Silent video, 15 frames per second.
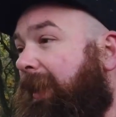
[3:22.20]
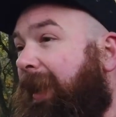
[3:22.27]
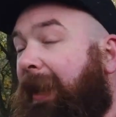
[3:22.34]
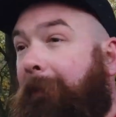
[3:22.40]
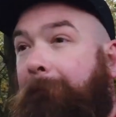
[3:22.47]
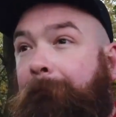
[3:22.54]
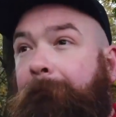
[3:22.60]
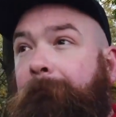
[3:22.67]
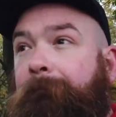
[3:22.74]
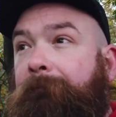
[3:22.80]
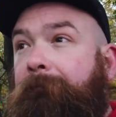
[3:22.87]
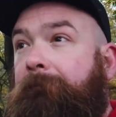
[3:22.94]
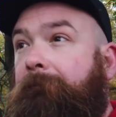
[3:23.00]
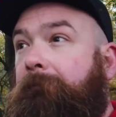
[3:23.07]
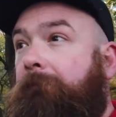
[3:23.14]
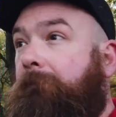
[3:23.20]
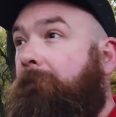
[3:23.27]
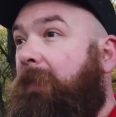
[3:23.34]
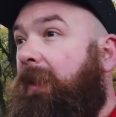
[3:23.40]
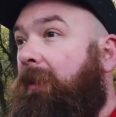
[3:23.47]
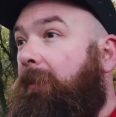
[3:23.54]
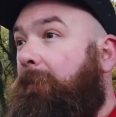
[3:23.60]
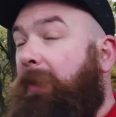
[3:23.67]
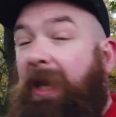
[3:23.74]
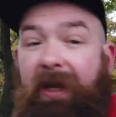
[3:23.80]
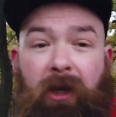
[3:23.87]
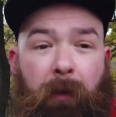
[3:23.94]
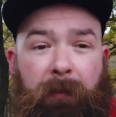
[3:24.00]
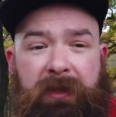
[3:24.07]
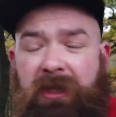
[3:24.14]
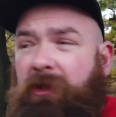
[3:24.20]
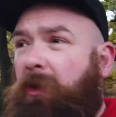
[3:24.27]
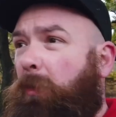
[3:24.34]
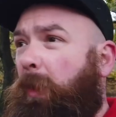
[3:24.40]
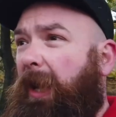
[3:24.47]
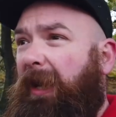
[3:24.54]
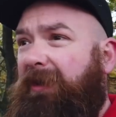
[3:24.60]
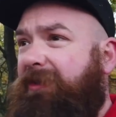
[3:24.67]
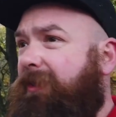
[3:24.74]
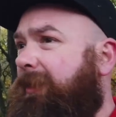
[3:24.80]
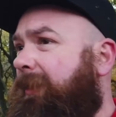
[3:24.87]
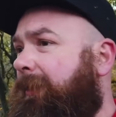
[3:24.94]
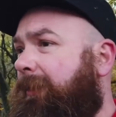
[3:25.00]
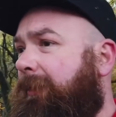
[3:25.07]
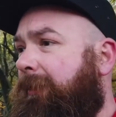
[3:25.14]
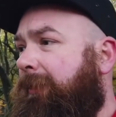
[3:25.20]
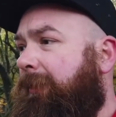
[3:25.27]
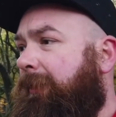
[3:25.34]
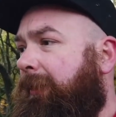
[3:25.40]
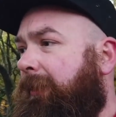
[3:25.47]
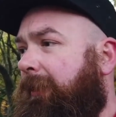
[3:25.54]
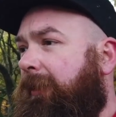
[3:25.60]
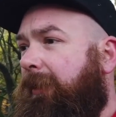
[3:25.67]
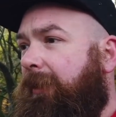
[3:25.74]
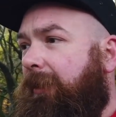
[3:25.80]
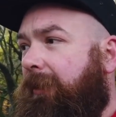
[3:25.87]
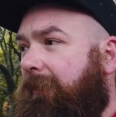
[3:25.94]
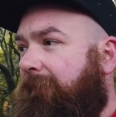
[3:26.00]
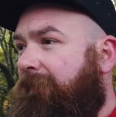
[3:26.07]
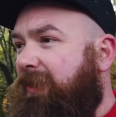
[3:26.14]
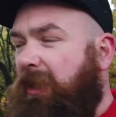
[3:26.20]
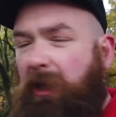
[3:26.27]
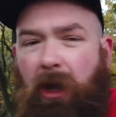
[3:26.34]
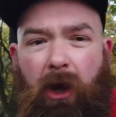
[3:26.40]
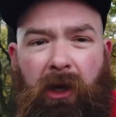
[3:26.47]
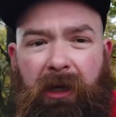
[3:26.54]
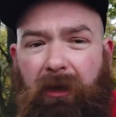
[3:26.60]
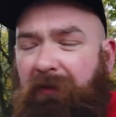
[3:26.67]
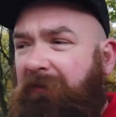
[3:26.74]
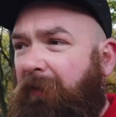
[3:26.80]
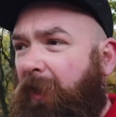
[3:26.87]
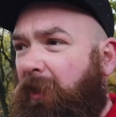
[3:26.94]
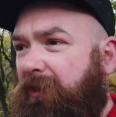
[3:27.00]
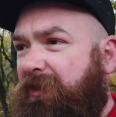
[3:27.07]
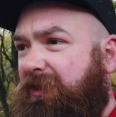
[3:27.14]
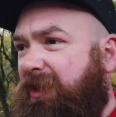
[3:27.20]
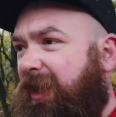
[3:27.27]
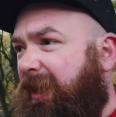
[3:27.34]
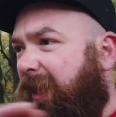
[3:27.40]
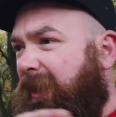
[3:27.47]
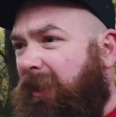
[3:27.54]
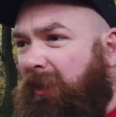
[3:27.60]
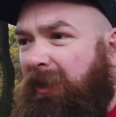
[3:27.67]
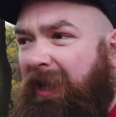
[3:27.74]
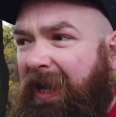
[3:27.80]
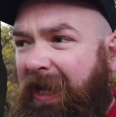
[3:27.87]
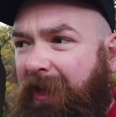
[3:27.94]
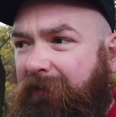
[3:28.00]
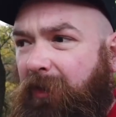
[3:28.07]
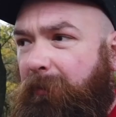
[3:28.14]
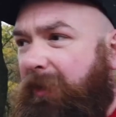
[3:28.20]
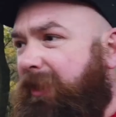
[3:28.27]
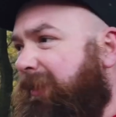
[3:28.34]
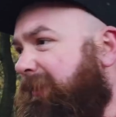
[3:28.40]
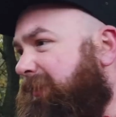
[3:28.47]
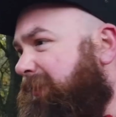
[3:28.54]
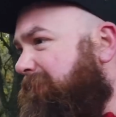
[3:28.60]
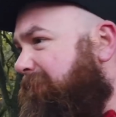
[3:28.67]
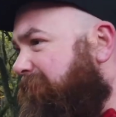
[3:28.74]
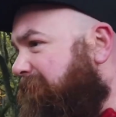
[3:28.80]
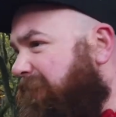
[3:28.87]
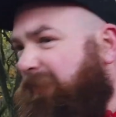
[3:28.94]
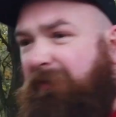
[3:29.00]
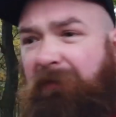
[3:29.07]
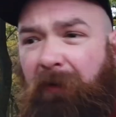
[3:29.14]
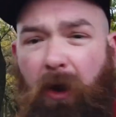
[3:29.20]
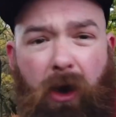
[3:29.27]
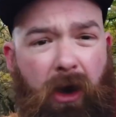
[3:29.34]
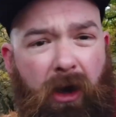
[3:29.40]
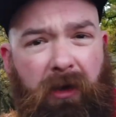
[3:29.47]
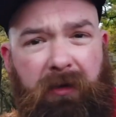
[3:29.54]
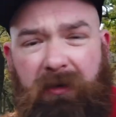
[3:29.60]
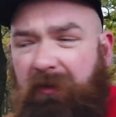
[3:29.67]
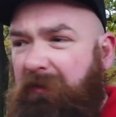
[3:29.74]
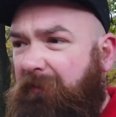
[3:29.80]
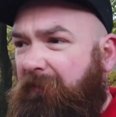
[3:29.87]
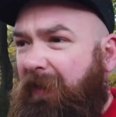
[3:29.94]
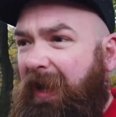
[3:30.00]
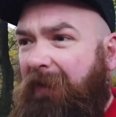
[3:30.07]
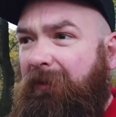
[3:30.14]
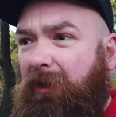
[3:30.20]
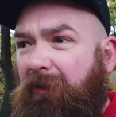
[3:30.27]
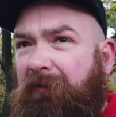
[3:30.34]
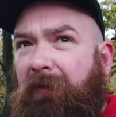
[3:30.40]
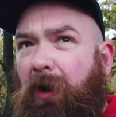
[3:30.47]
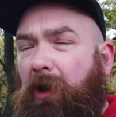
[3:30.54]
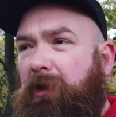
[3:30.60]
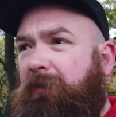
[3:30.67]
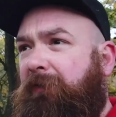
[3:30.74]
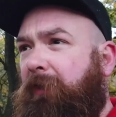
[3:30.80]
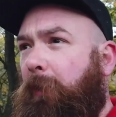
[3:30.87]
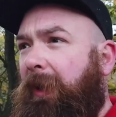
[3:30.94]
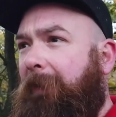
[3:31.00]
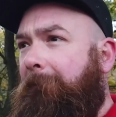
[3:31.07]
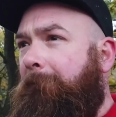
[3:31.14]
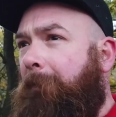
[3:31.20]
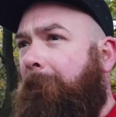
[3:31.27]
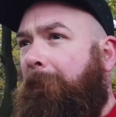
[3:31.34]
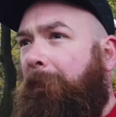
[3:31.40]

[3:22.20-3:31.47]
But yeah, composition wise, there's a lot of little falls. There's a little line of them, and there's five little falls through it,